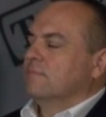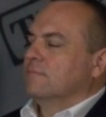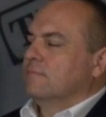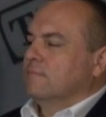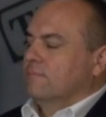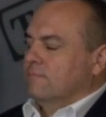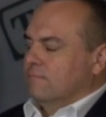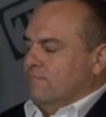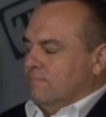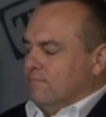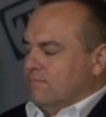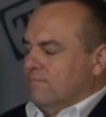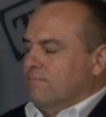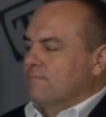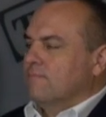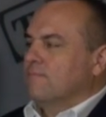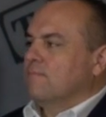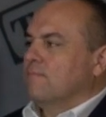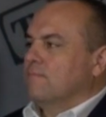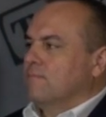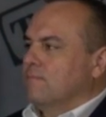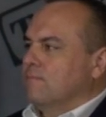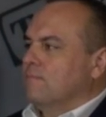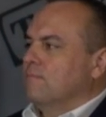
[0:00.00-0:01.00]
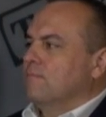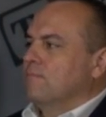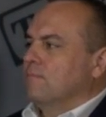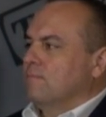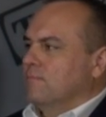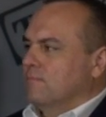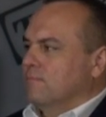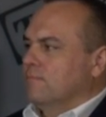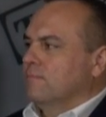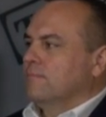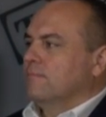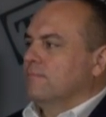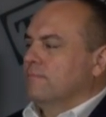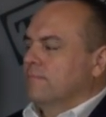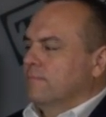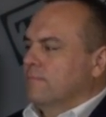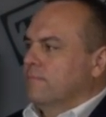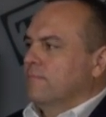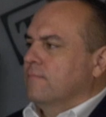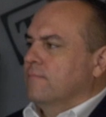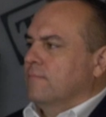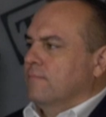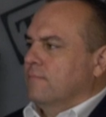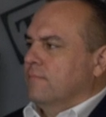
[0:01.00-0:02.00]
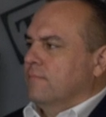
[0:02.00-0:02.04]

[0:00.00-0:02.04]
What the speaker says: The person shown says nothing.